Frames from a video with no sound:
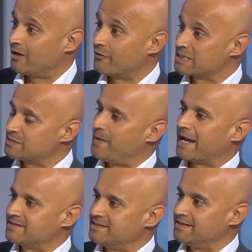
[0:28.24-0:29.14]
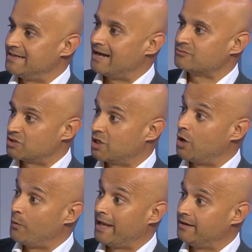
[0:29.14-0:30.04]
are expected now to
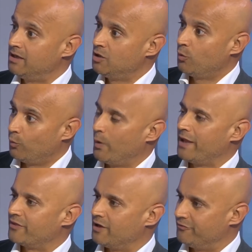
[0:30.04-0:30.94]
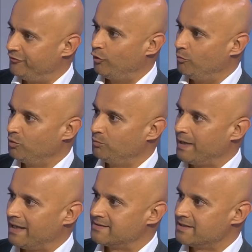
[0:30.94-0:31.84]
go in with a formal
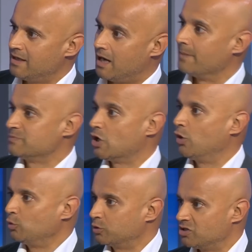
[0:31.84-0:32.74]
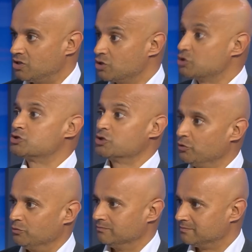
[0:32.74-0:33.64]
bid, I'm told,
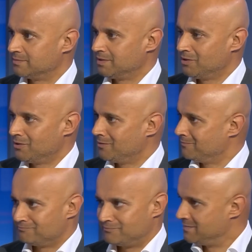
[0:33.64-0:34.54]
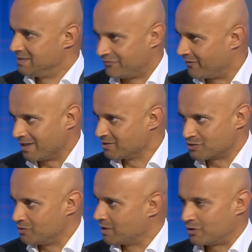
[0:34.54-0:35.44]
soon. Defined
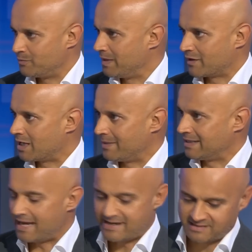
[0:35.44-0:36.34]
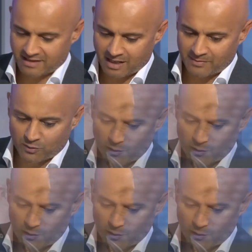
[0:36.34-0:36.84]
soon. It could be in the coming days, in the coming